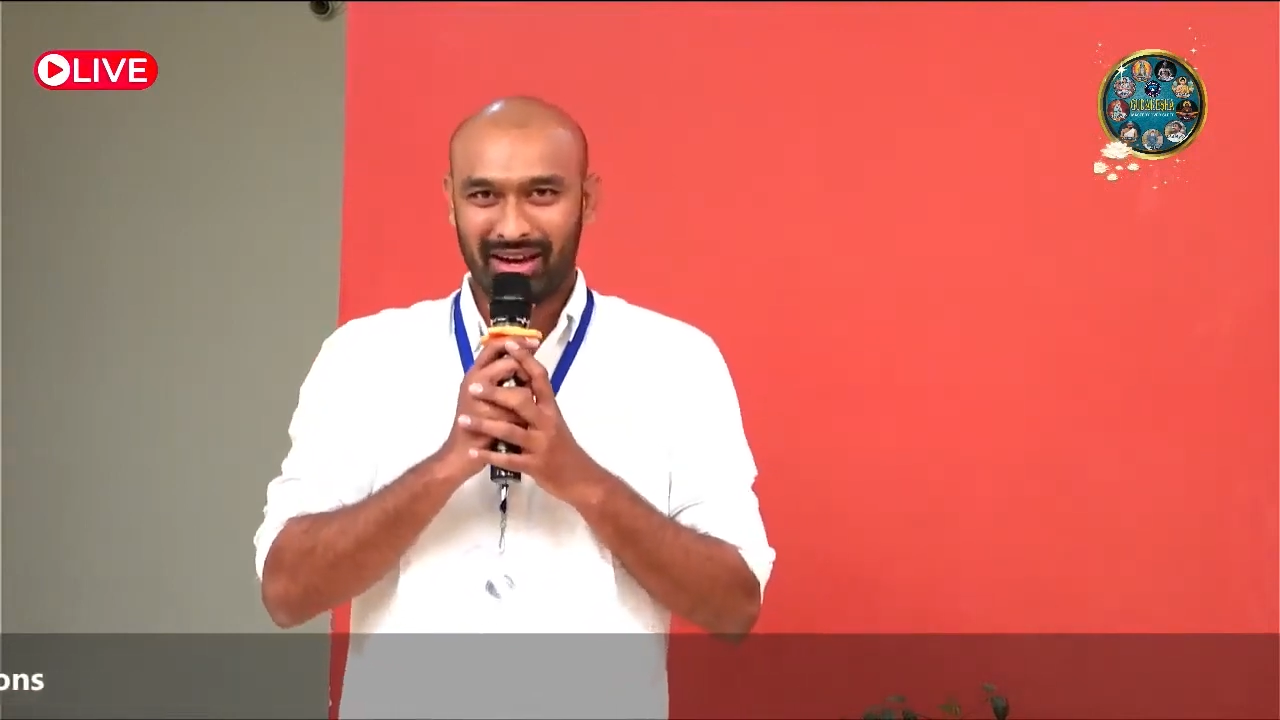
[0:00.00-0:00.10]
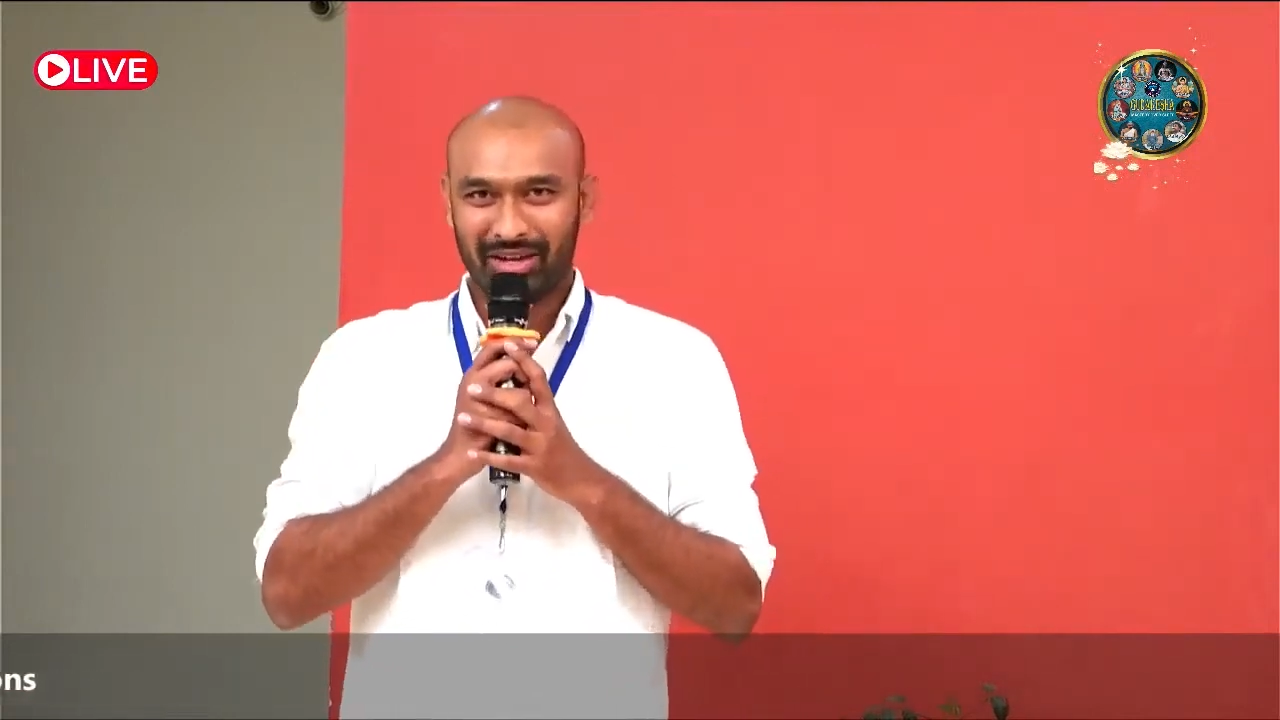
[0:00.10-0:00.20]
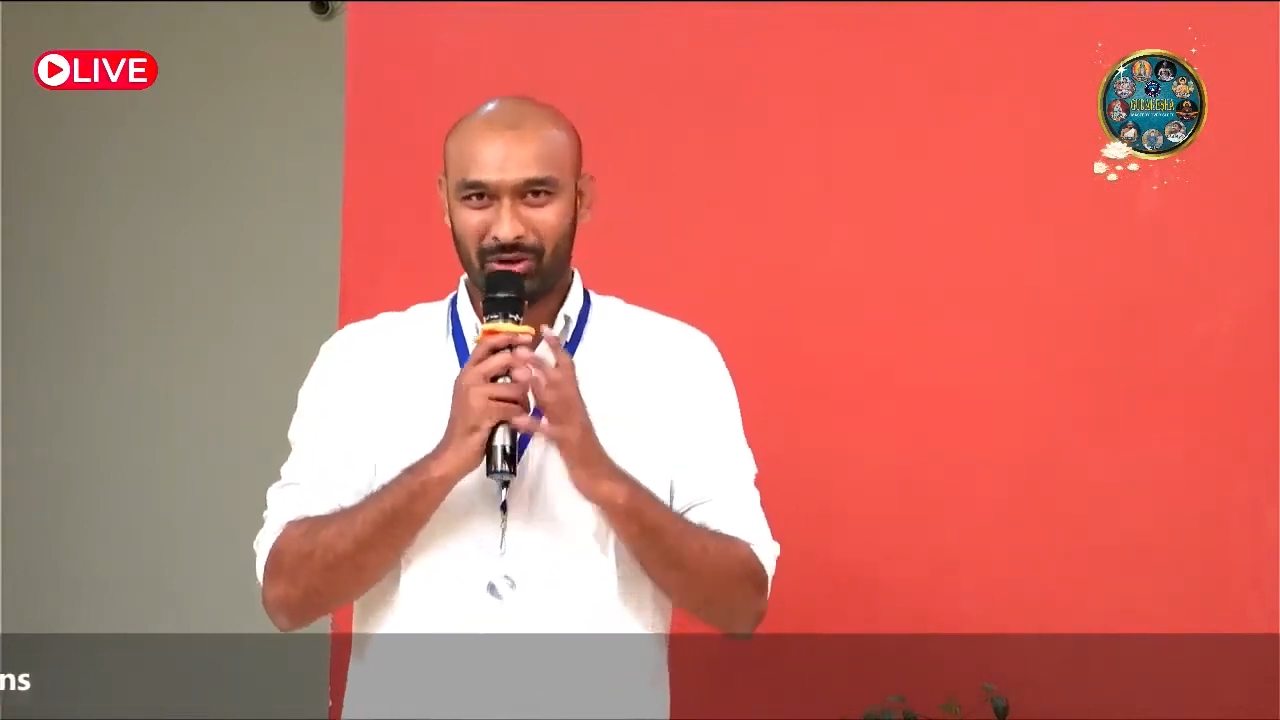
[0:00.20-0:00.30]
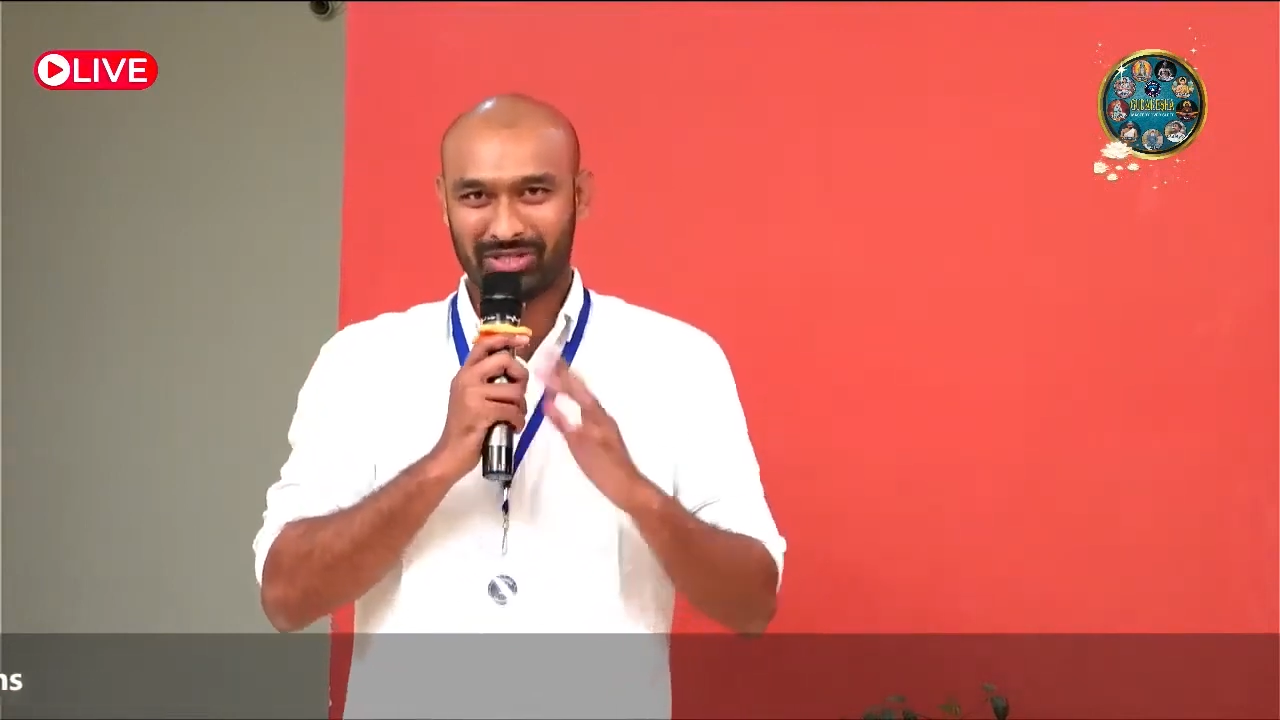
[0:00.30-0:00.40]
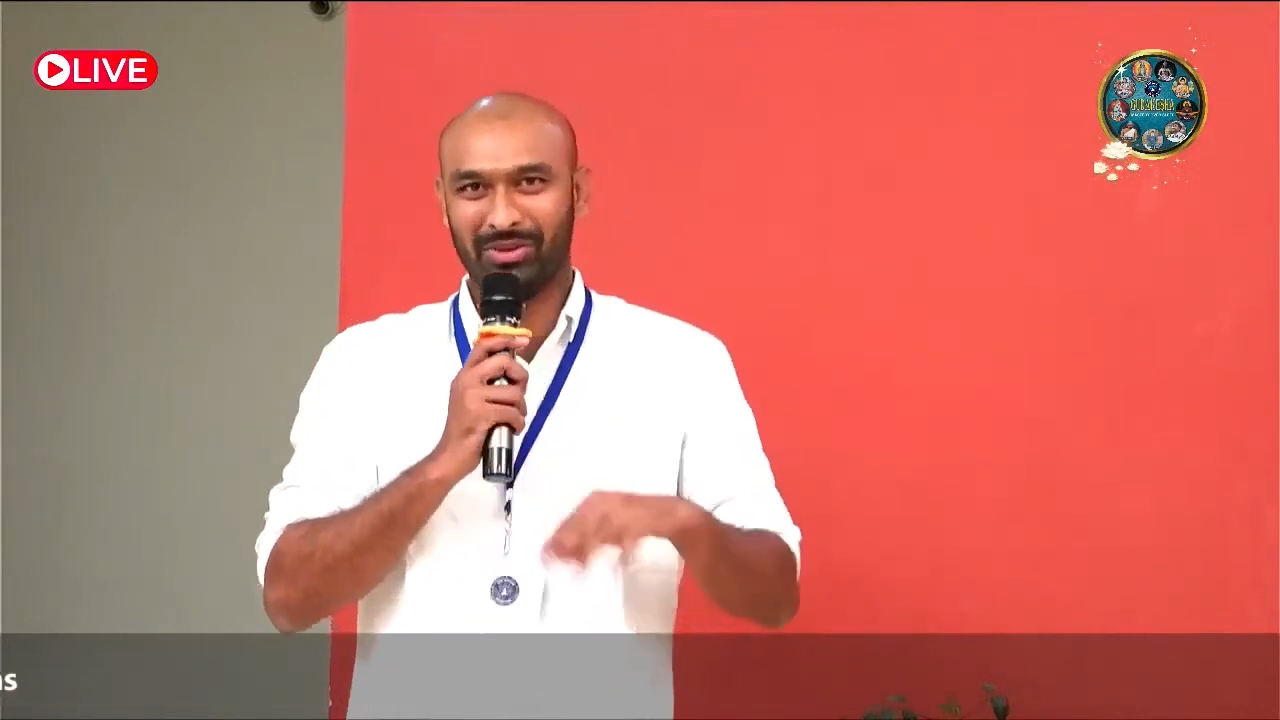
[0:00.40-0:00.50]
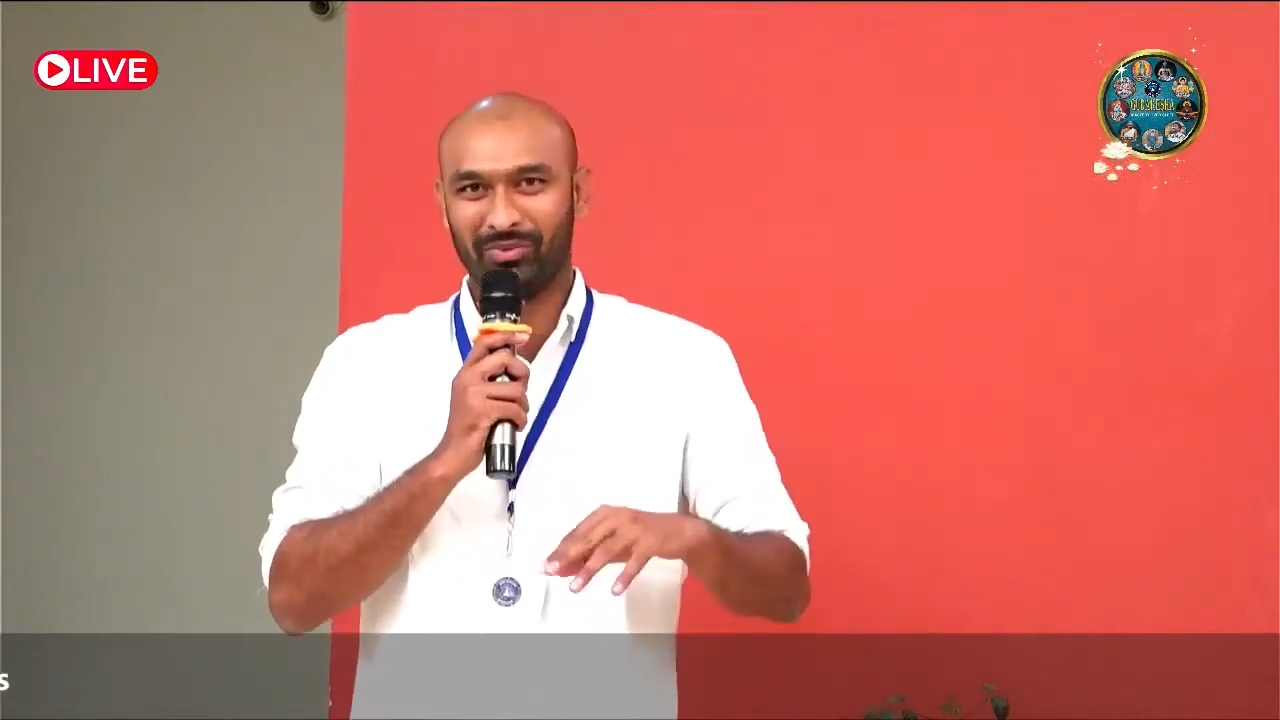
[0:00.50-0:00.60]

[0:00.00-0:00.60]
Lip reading: got some